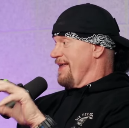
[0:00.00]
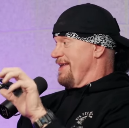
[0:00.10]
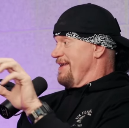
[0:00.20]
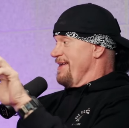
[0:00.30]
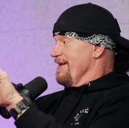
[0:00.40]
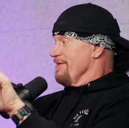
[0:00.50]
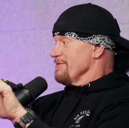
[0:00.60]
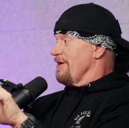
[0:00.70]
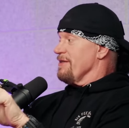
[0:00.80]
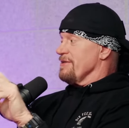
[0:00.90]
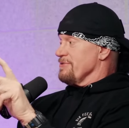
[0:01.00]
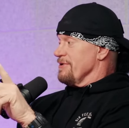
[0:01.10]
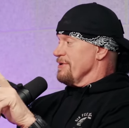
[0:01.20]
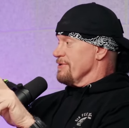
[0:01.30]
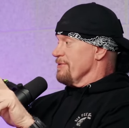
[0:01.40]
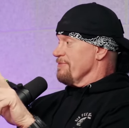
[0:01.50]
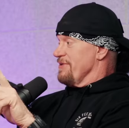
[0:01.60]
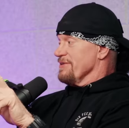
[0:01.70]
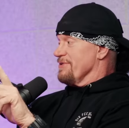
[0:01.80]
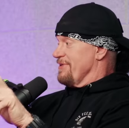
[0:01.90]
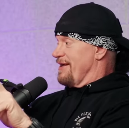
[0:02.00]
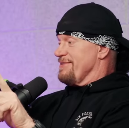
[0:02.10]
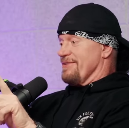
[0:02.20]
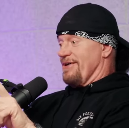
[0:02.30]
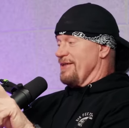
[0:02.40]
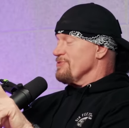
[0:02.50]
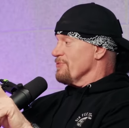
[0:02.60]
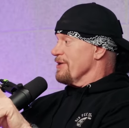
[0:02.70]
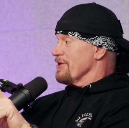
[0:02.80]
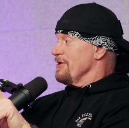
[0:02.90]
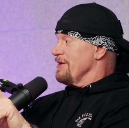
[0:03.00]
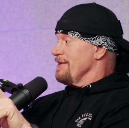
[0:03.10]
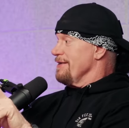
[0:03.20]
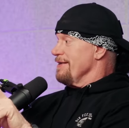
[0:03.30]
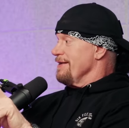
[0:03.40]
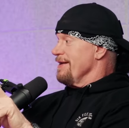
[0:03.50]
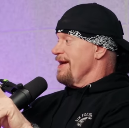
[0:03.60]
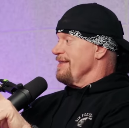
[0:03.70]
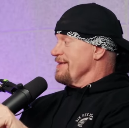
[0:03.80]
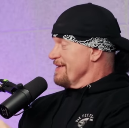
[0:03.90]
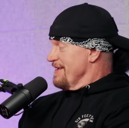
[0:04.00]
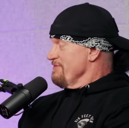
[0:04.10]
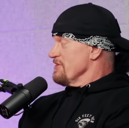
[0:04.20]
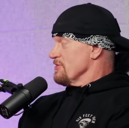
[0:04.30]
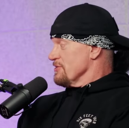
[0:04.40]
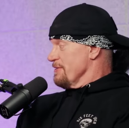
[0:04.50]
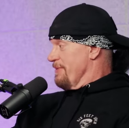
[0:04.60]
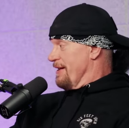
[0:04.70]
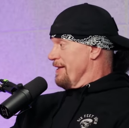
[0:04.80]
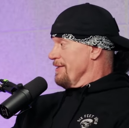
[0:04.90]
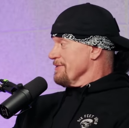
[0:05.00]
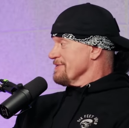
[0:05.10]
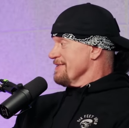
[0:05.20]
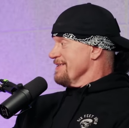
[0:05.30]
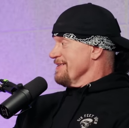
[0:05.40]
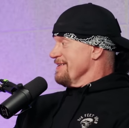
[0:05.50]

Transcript: and it goes, oh, Vince goes, that's really good, and then give it to somebody else. Oh,